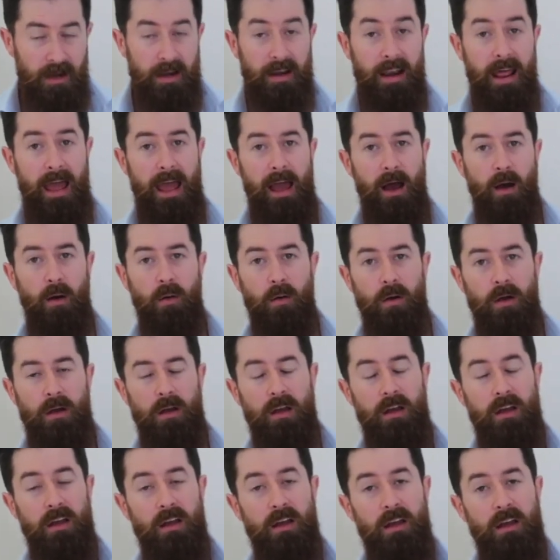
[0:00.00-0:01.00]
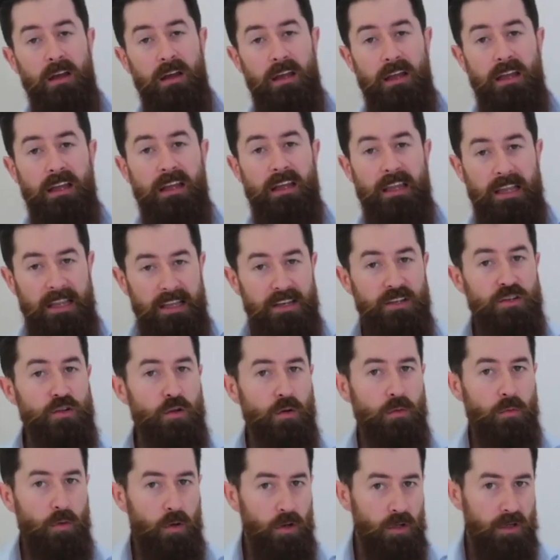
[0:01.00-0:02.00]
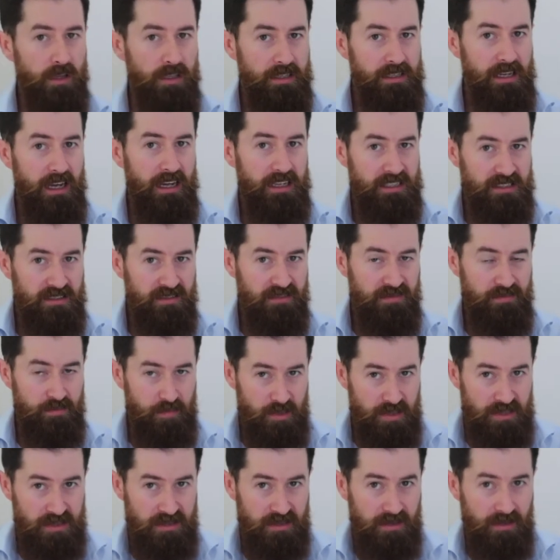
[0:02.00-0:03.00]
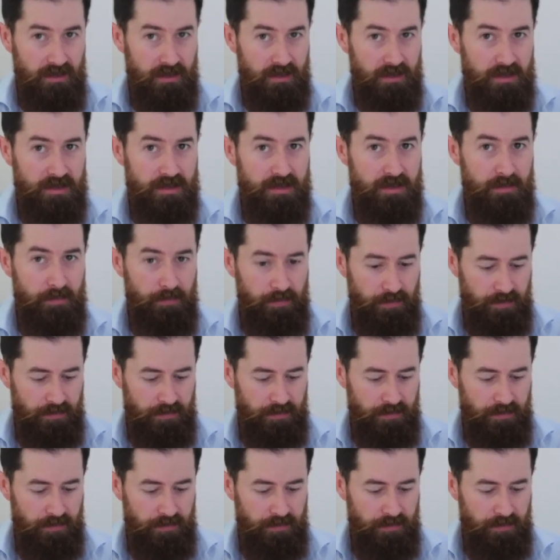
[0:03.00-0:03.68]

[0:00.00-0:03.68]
Now, in your early days of business,